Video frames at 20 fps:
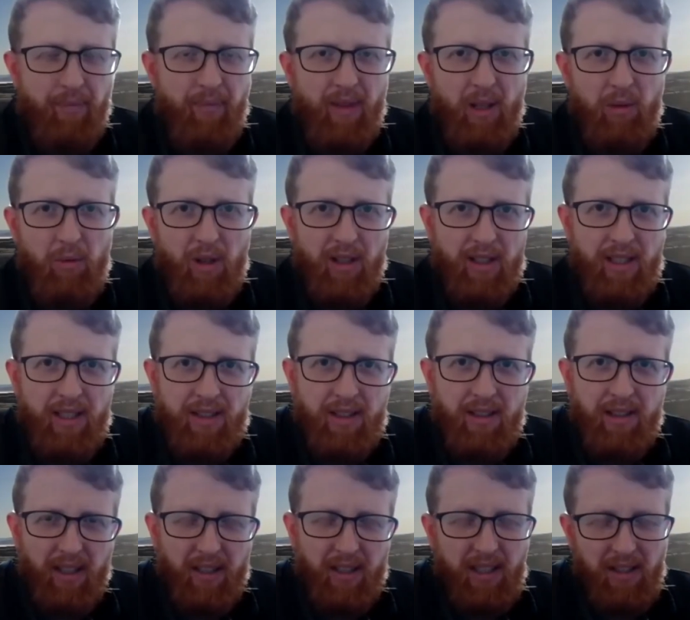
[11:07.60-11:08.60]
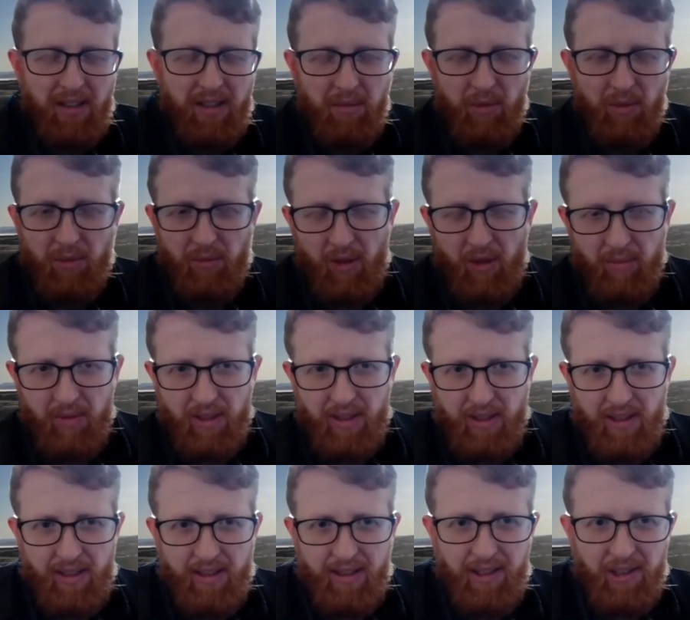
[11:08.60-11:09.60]
well, I guess your customer might be
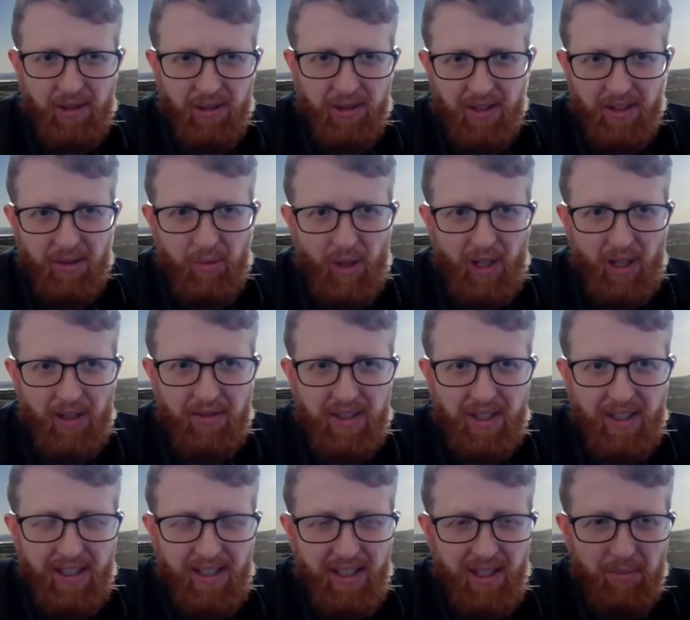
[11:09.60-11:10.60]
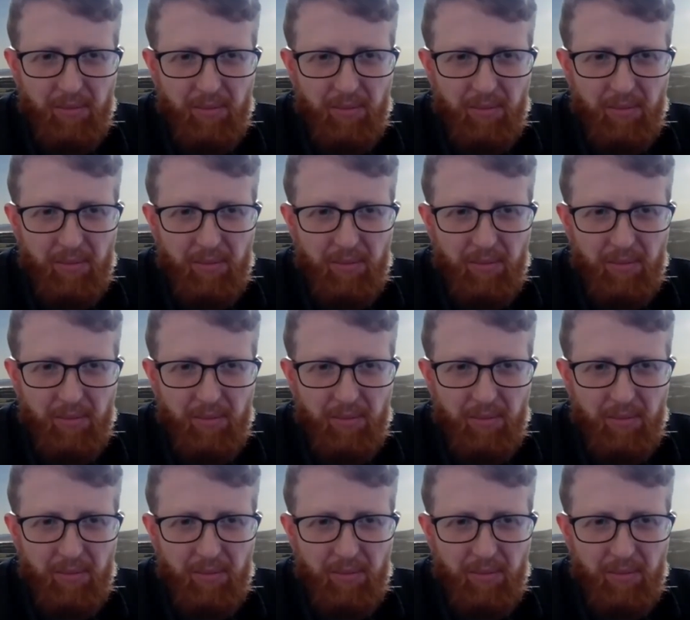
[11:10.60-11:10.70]
an interesting way of saying it,